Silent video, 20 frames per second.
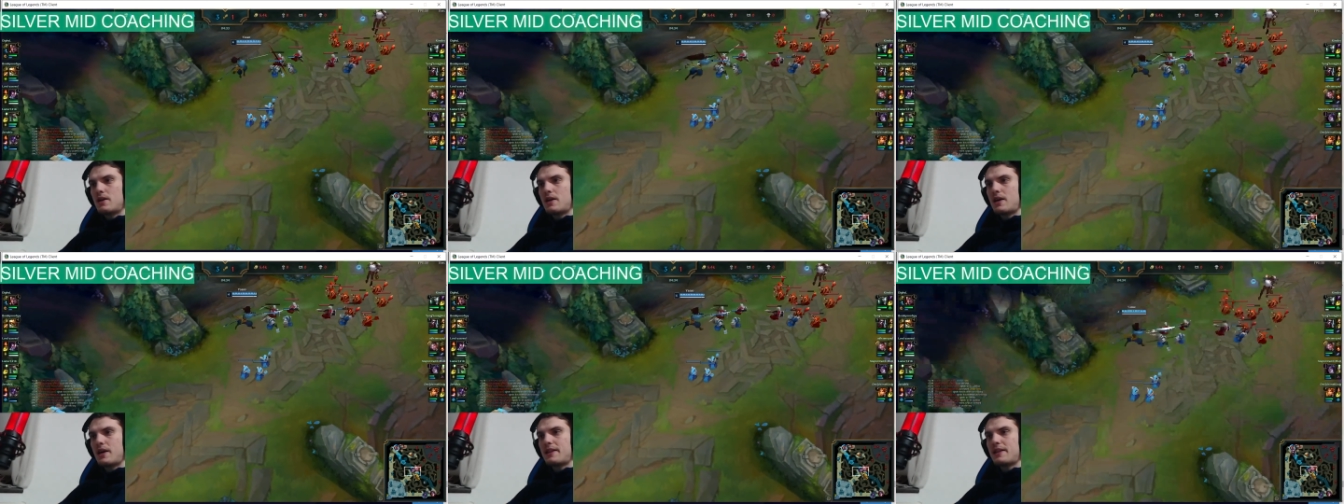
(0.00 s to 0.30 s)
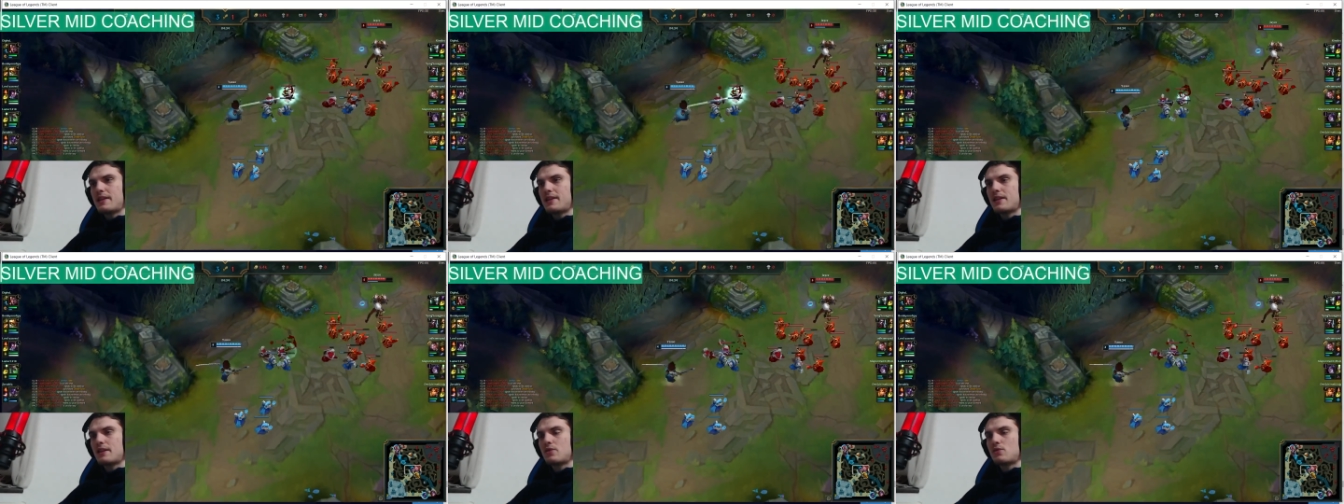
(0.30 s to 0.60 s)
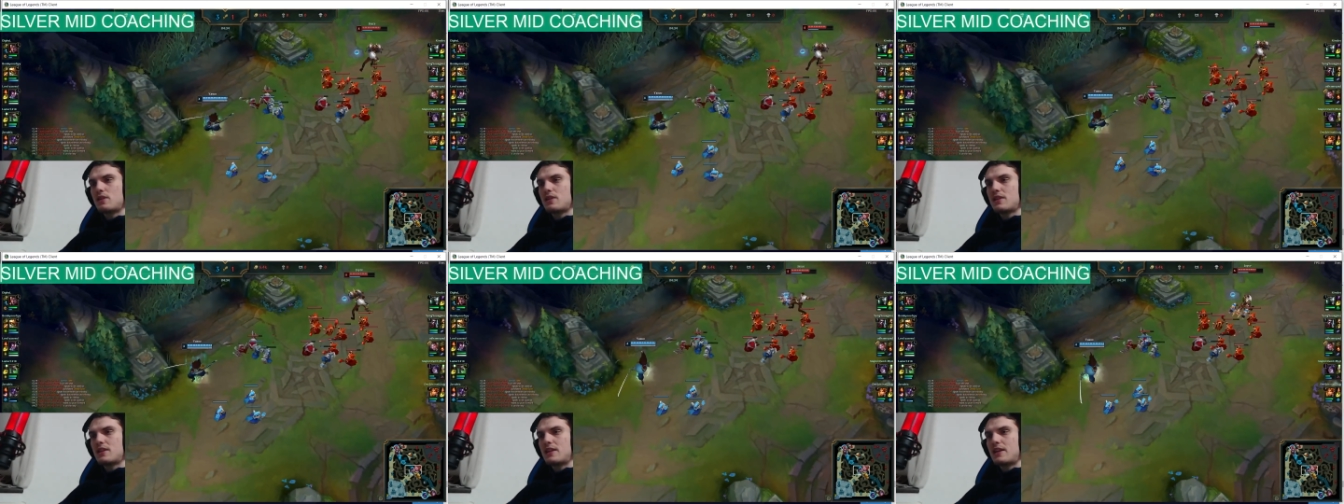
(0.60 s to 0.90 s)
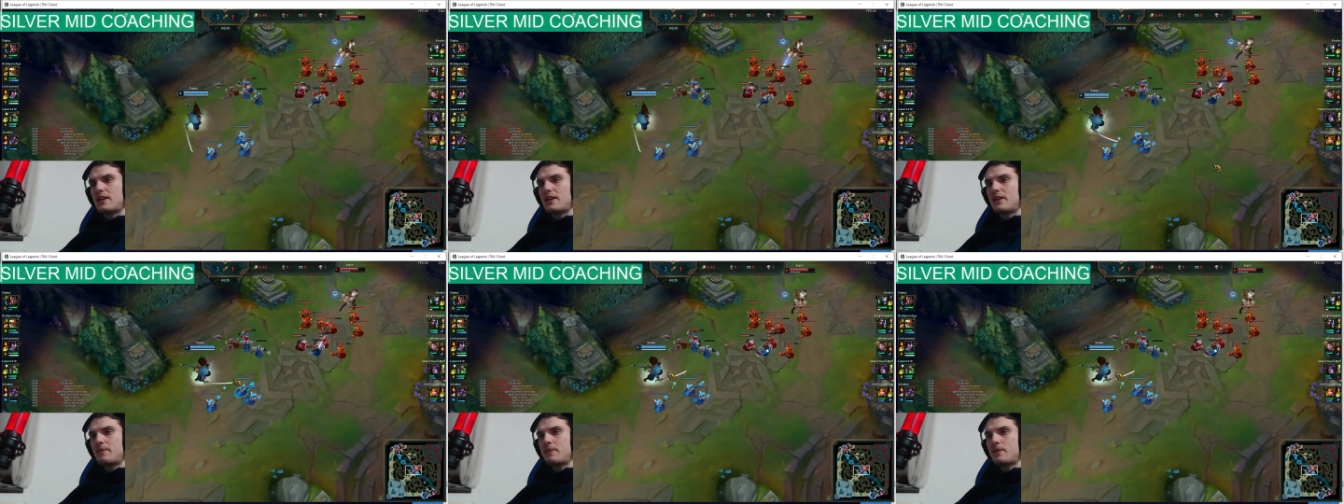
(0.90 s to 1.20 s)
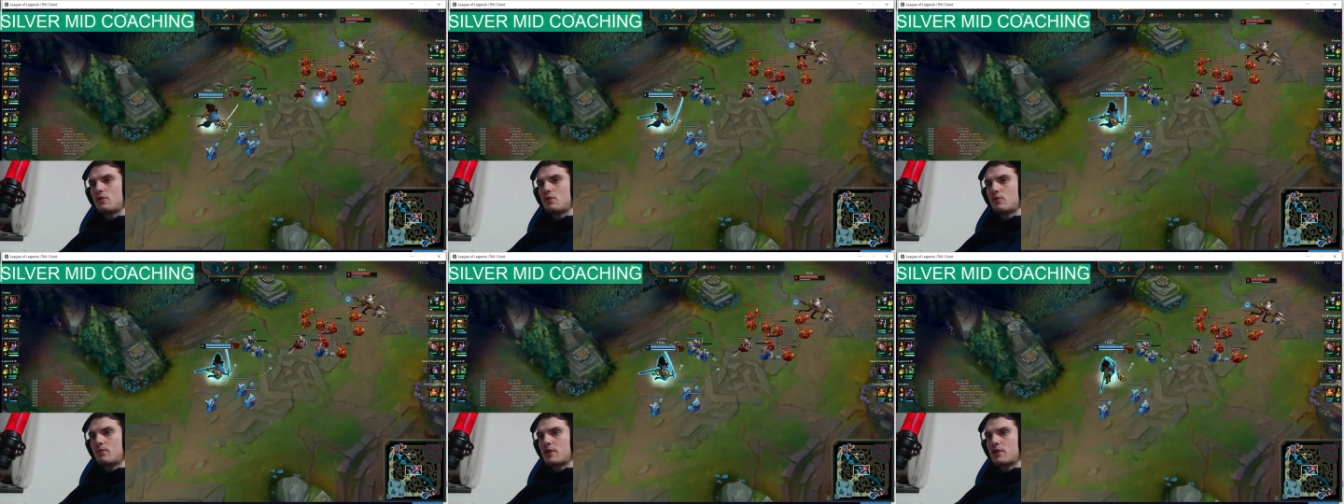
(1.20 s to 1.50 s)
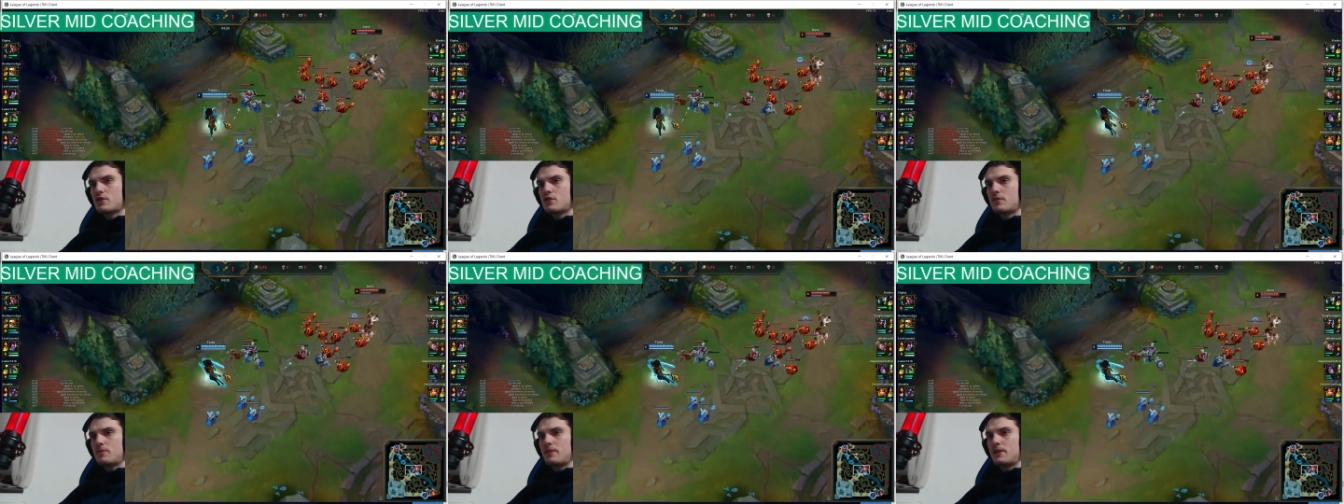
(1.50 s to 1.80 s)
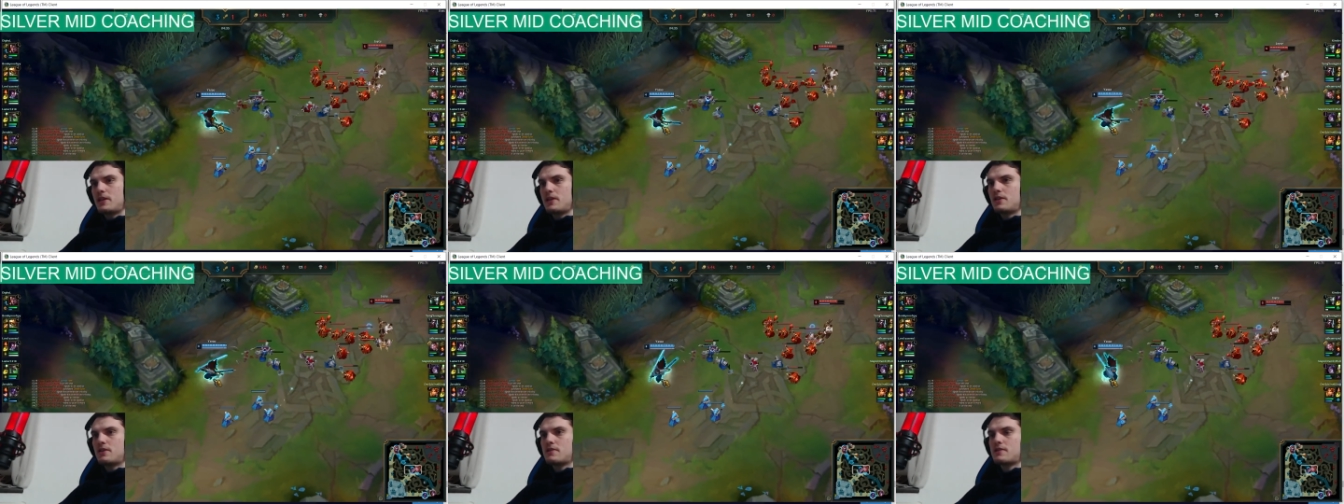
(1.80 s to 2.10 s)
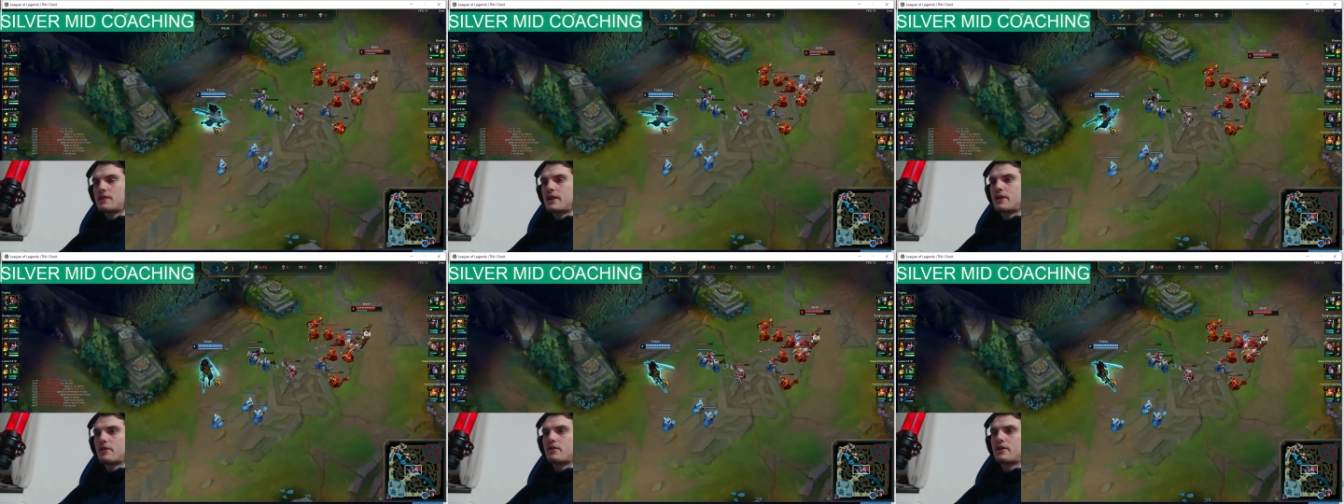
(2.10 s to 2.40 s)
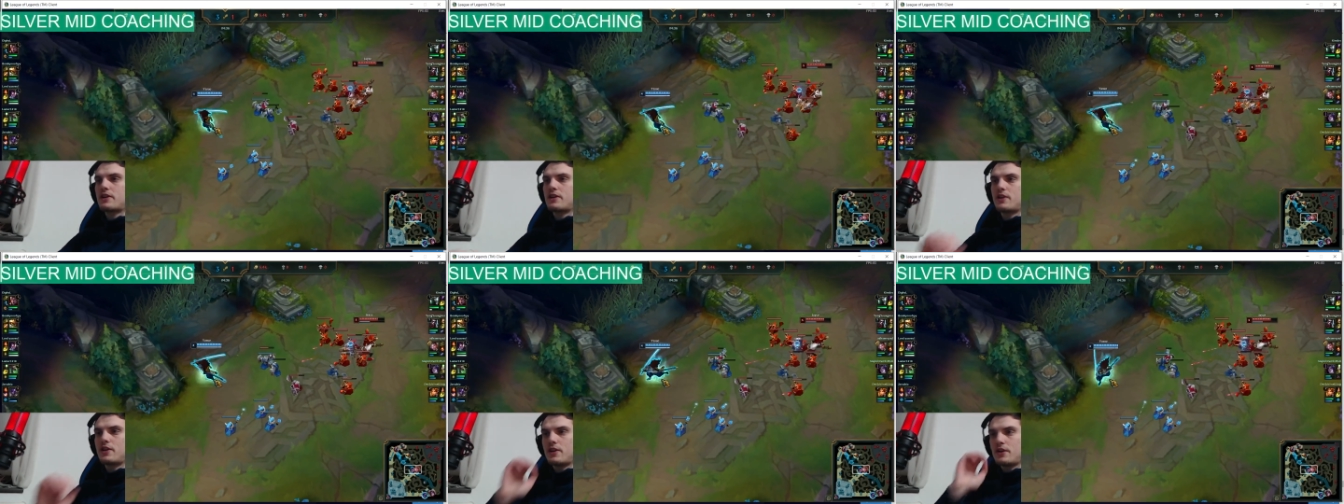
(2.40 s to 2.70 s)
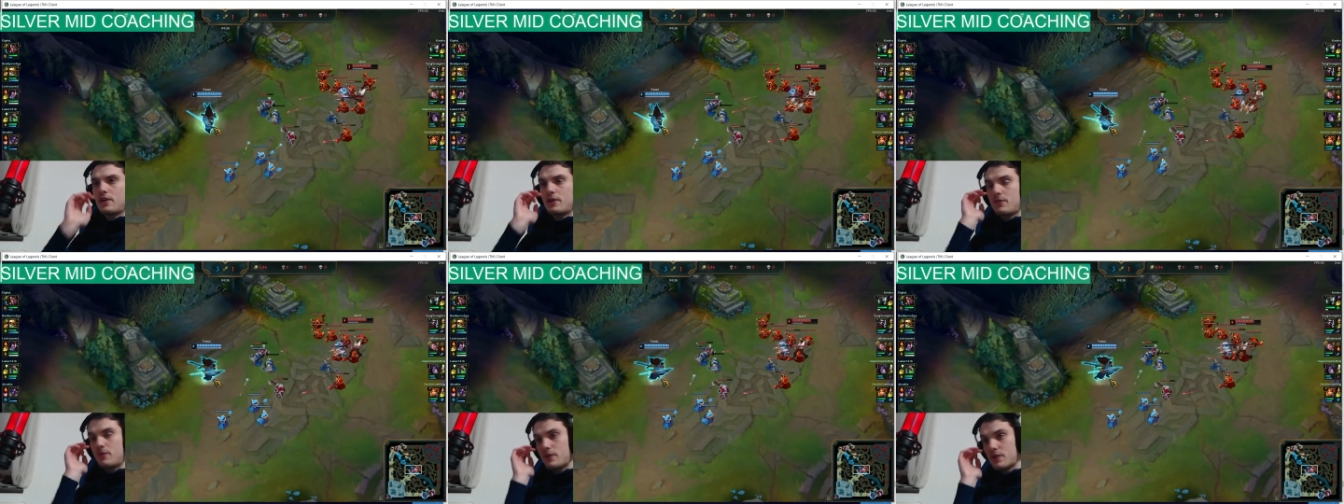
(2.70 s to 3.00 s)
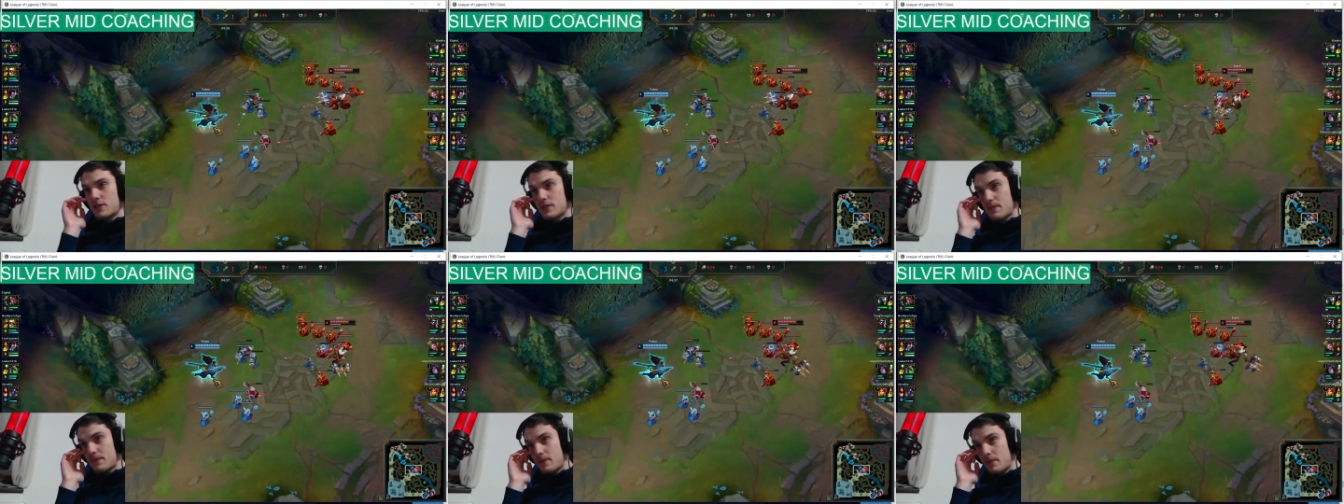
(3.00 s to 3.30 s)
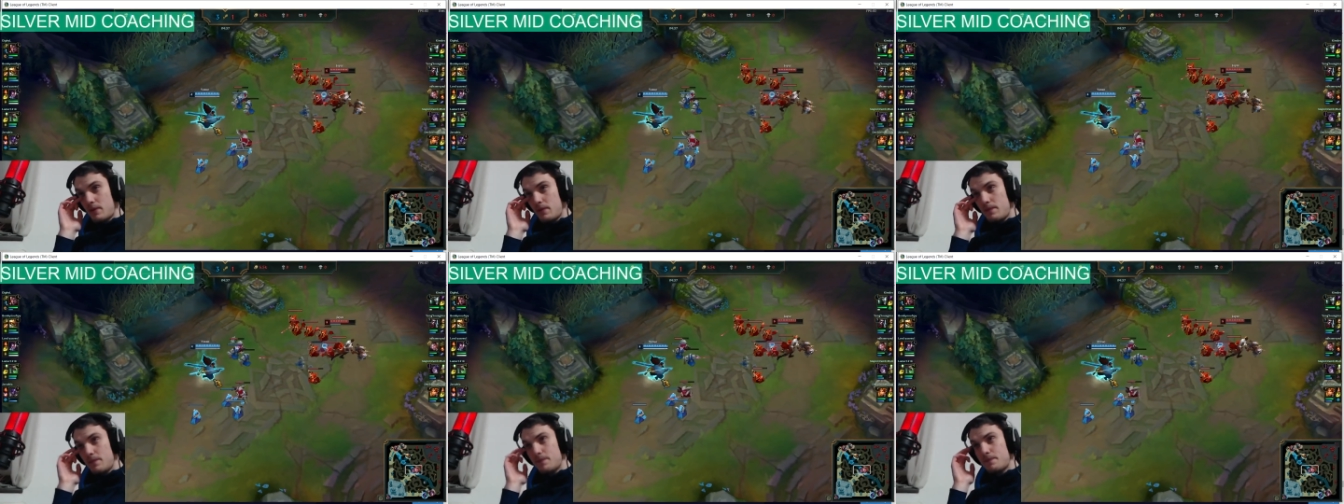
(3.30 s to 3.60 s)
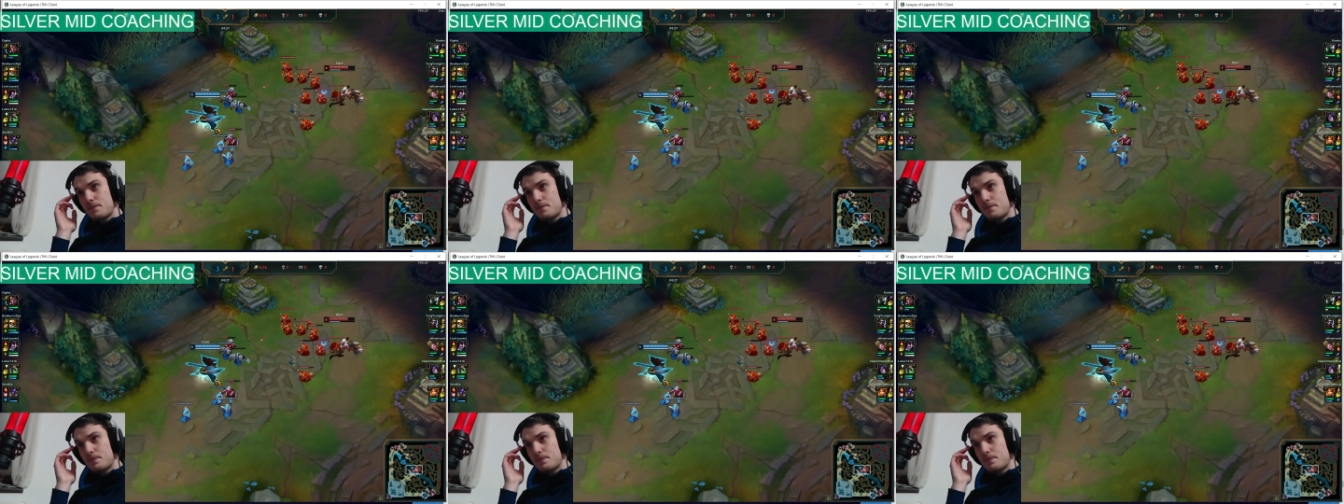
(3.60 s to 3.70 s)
I think that you hit a little bit too much the minions, like right here, for example.